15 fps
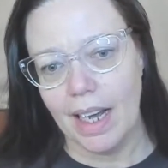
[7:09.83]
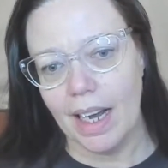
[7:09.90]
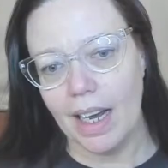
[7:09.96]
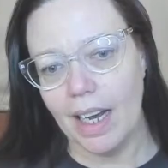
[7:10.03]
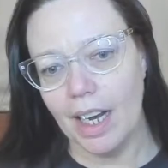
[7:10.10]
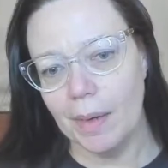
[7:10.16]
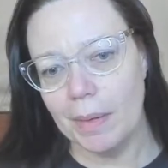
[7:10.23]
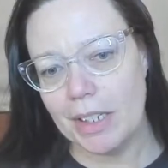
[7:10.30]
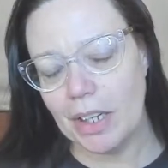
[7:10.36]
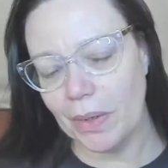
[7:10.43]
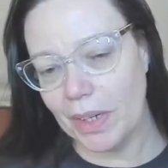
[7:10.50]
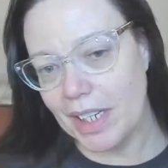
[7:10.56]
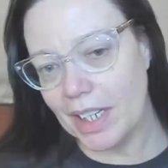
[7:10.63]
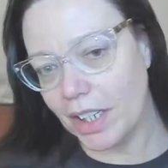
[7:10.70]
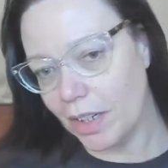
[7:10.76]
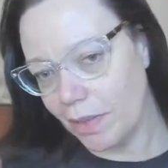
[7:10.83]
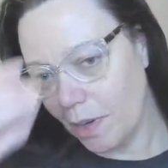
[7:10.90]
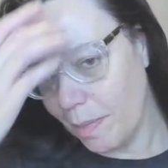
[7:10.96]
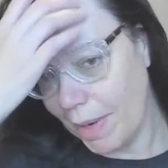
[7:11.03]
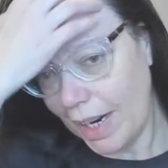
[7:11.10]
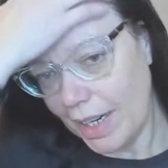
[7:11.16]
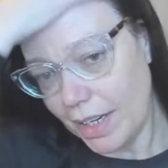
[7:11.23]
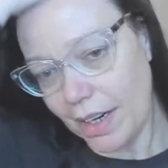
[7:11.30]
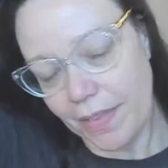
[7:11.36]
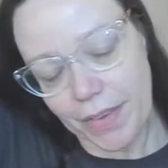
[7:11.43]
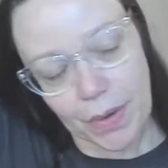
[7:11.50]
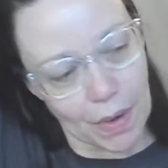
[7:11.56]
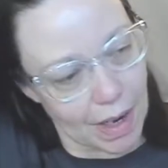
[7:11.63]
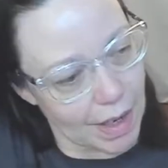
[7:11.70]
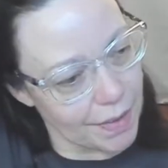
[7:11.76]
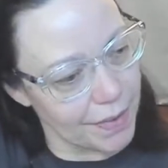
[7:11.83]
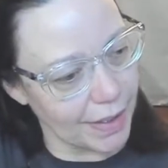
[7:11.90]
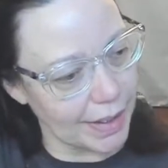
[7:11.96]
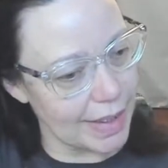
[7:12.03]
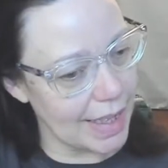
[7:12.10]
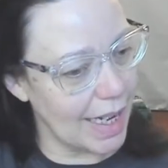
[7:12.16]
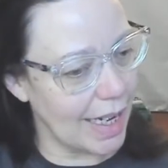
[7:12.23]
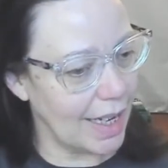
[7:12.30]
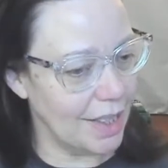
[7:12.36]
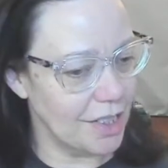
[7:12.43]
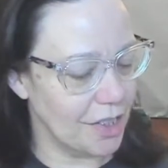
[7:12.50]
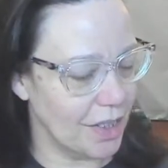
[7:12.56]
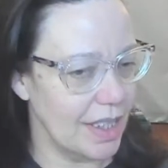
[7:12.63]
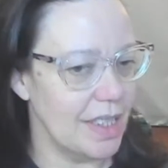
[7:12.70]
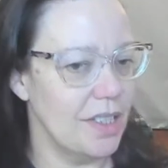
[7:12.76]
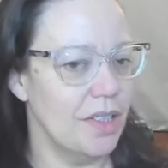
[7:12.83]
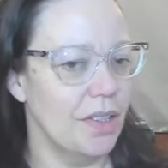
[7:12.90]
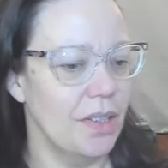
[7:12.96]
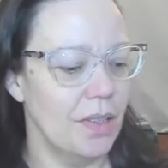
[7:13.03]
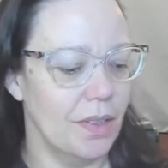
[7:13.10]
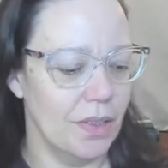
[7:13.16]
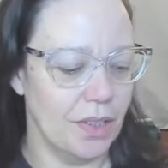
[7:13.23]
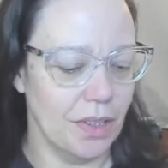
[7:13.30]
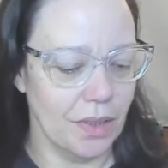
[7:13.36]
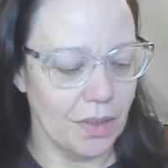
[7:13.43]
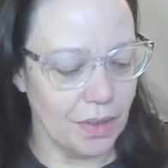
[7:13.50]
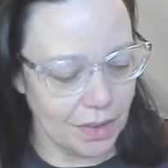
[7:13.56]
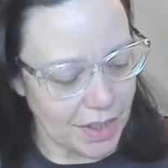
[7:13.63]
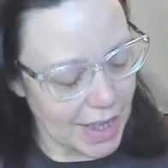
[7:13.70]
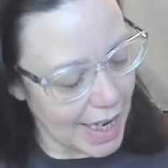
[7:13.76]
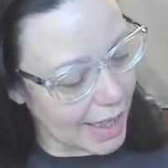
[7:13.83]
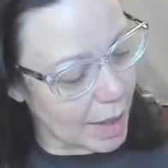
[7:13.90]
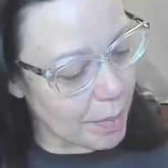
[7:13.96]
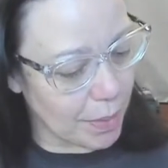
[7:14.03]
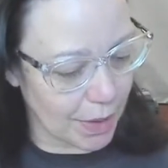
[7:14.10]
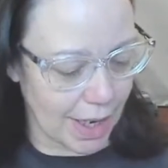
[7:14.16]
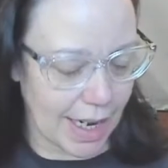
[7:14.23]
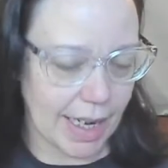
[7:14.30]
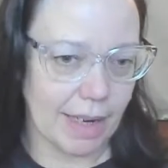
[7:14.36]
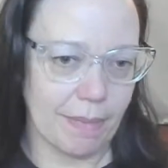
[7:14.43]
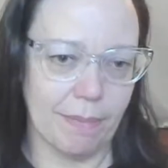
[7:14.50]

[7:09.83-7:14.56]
It's always a good reminder if you are feeling that eye strain to take a break.